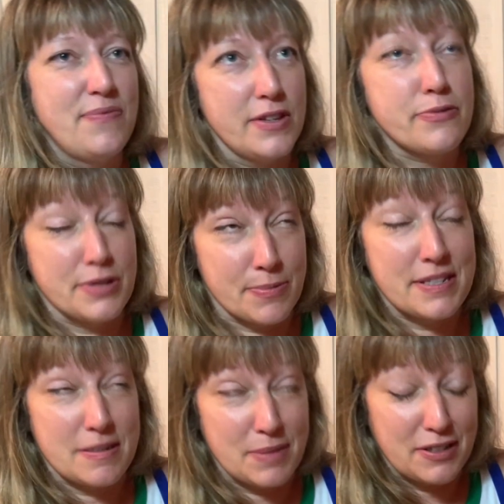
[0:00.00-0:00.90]
this one smells
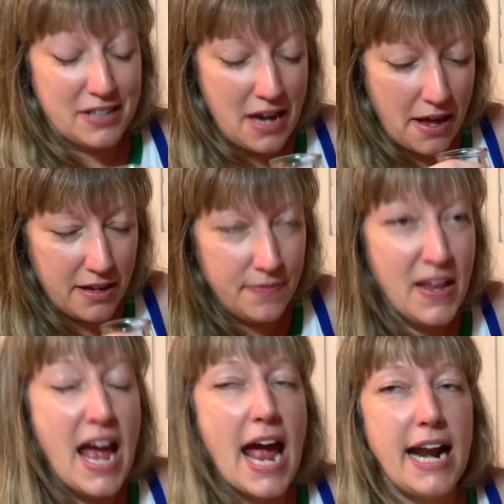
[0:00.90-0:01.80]
like butter.
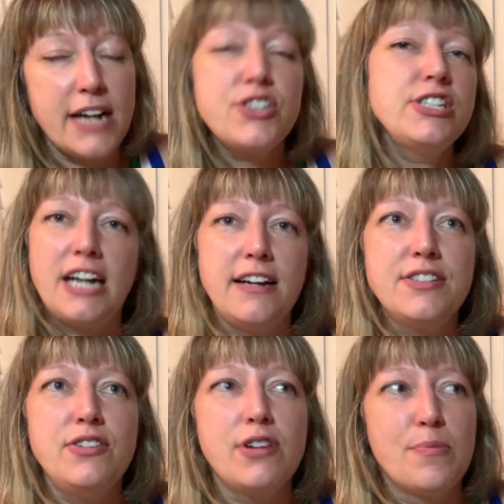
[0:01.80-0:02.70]
And actually
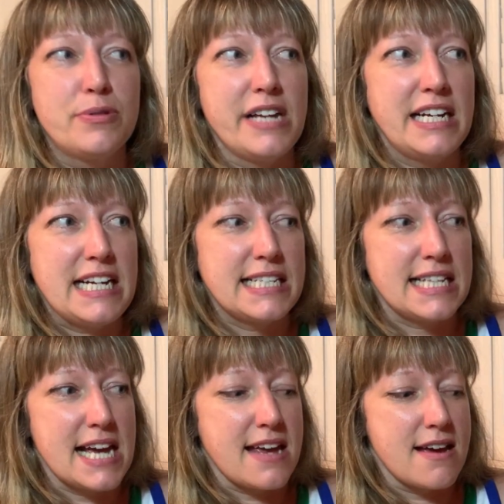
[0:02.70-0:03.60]
diacetyl can present as
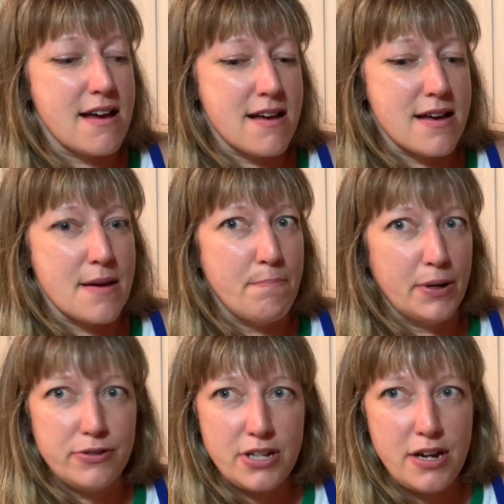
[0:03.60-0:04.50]
like
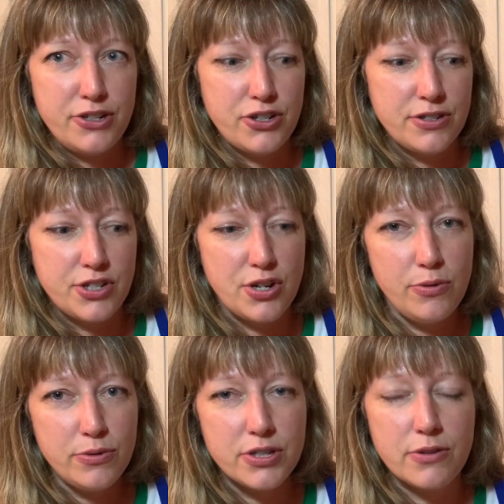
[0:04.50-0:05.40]
butterscotch
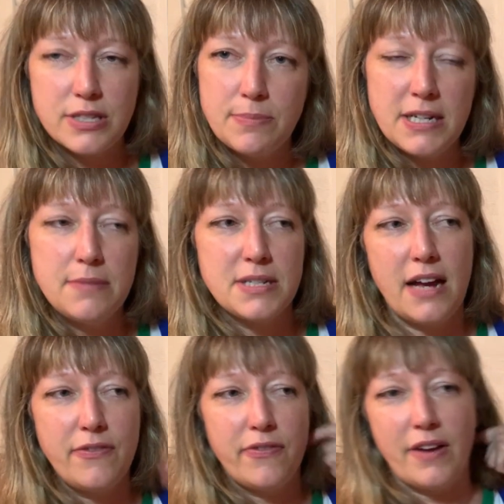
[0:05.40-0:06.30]
too. So sometimes
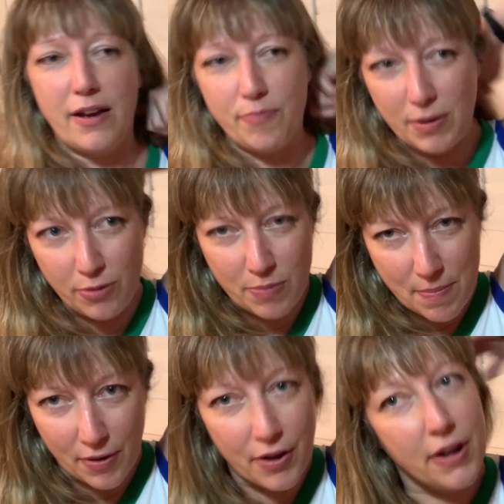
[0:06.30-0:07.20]
I've been with
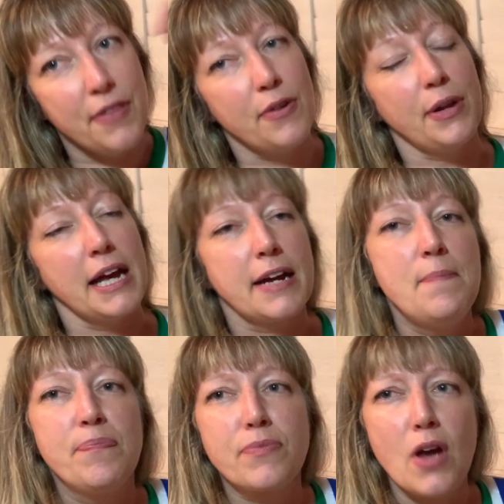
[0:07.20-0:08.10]
people and they're like,
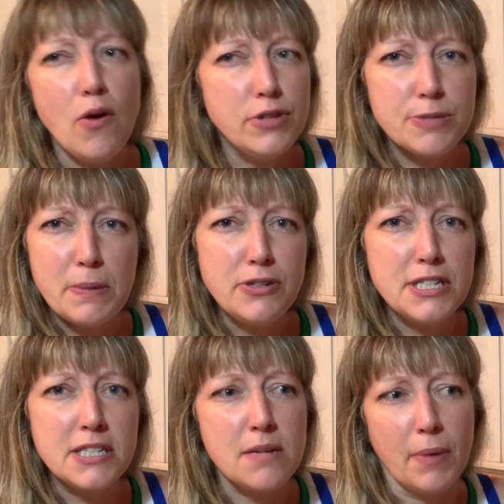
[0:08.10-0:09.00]
oh, this beer
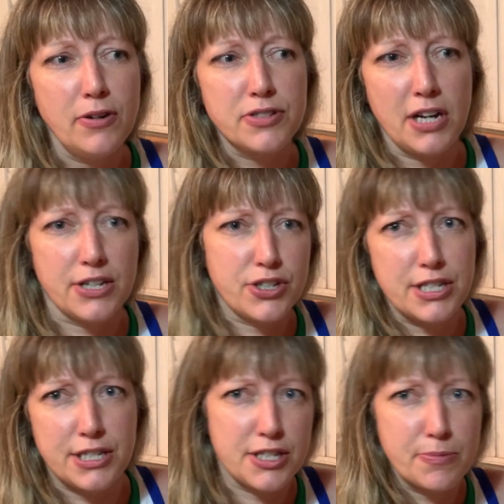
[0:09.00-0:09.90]
tastes like butterscotch. Like,
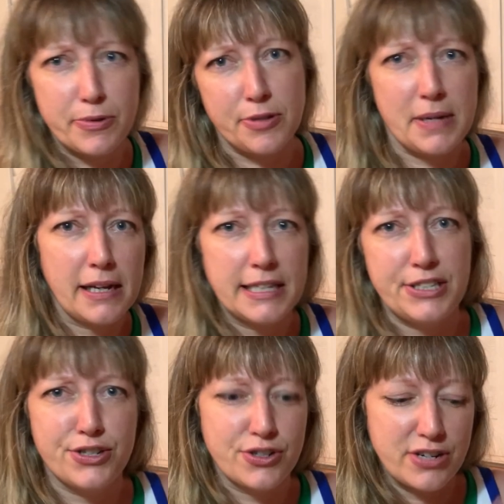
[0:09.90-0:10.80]
is it supposed to be kind of like
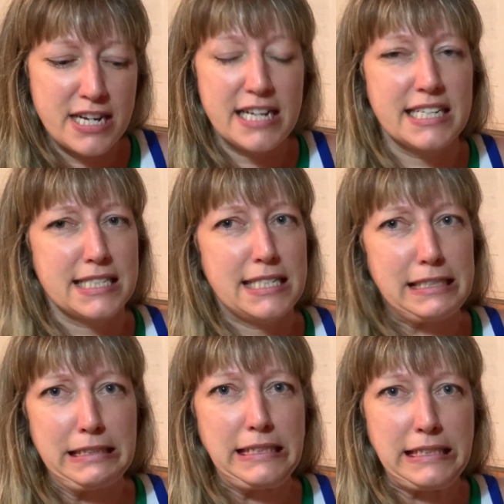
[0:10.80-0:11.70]
desserty? And it's like,
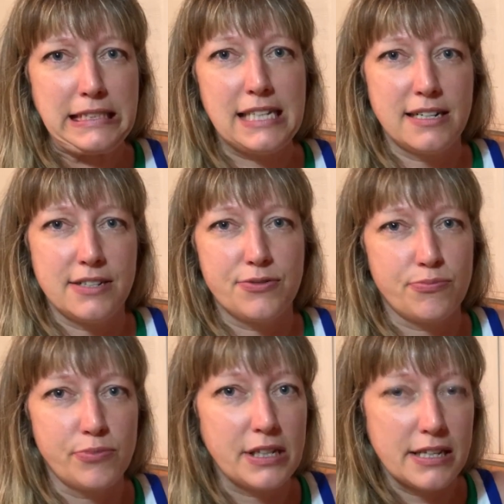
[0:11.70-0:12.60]
oh, that is really,